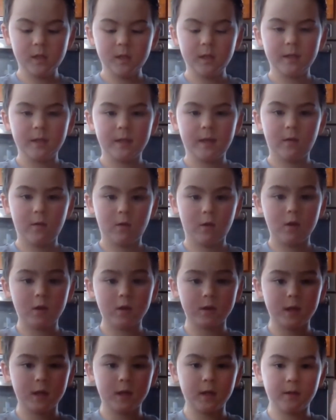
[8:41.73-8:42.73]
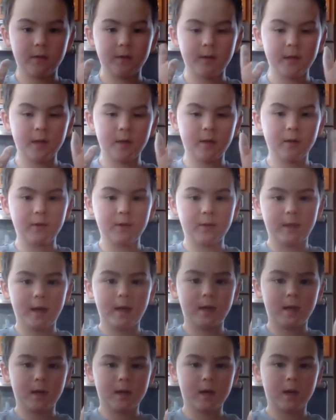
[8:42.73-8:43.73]
And we're all done. Then you
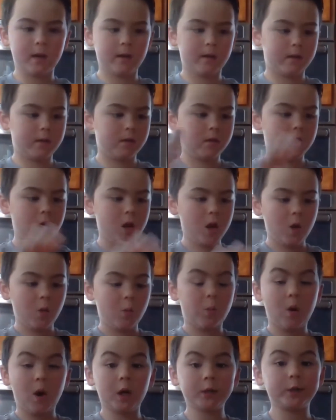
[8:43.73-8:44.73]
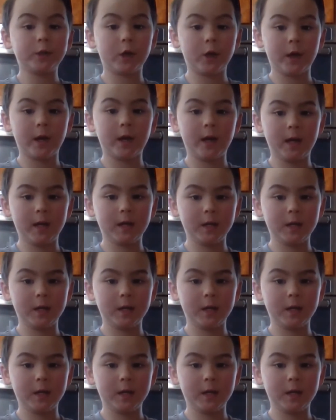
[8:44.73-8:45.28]
gotta wash your hands.